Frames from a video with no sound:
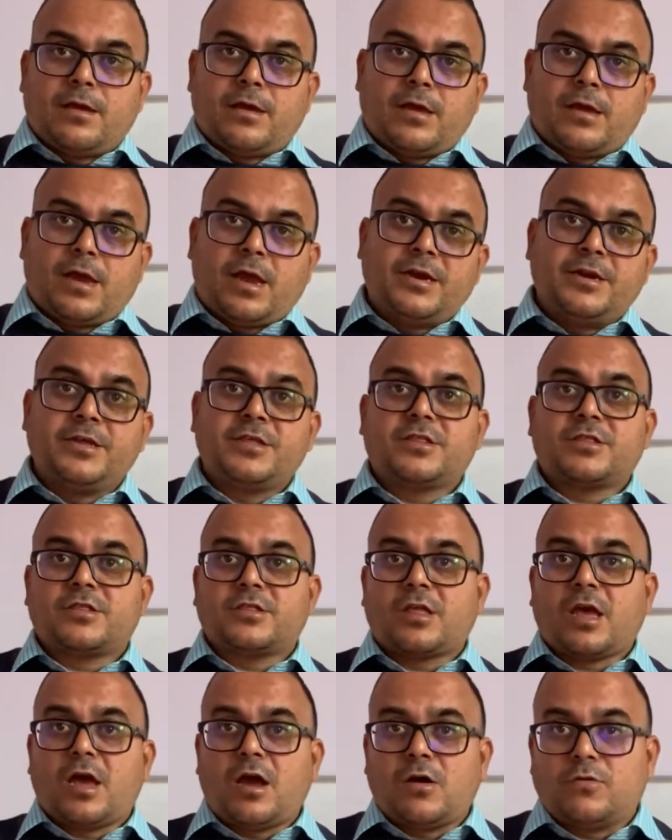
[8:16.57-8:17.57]
And a
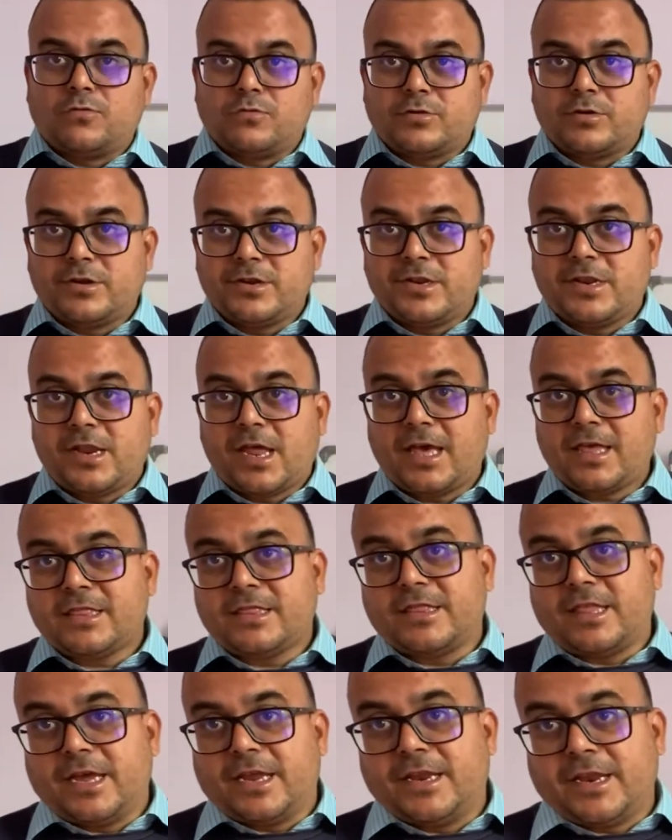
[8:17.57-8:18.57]
sound less
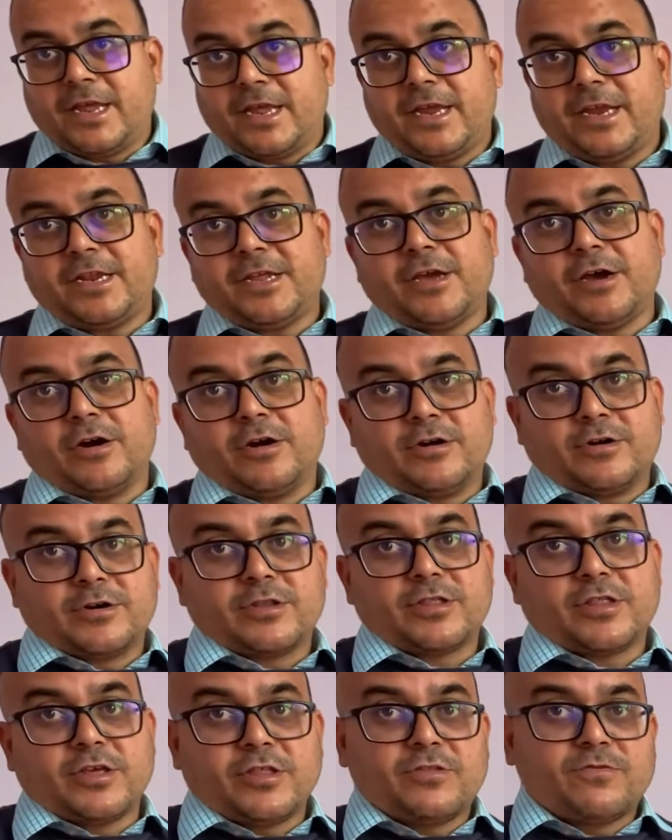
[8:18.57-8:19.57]
than 80 Hz
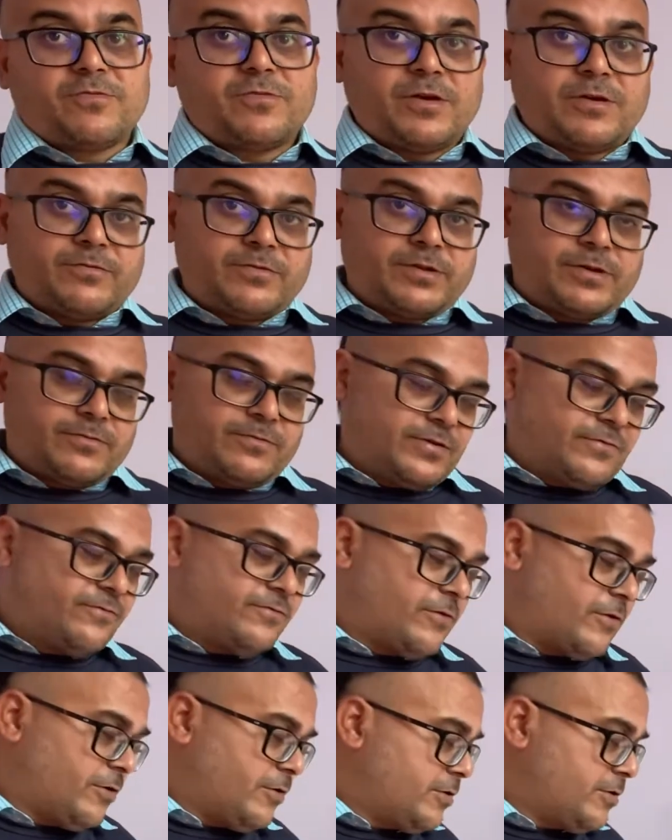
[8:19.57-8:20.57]
is favorable
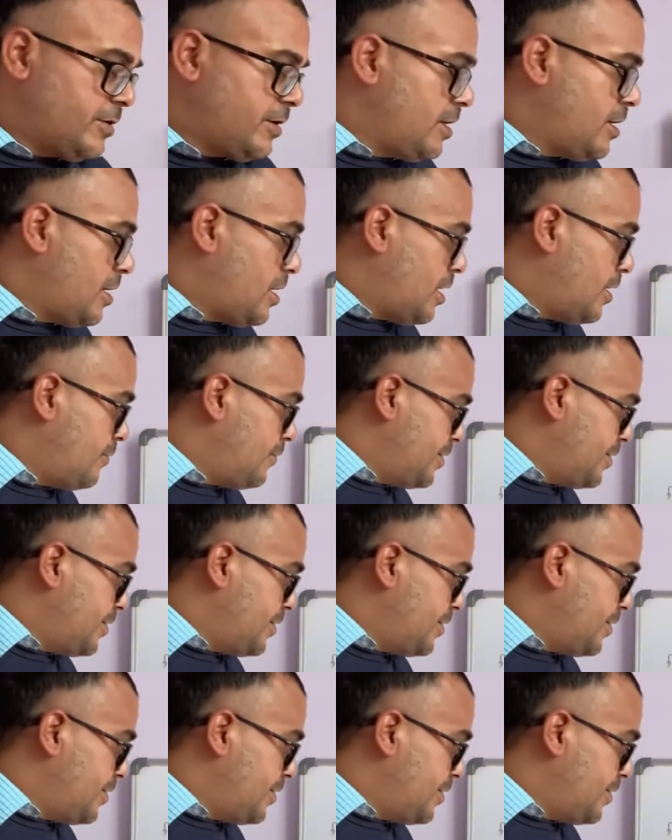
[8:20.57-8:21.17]
for our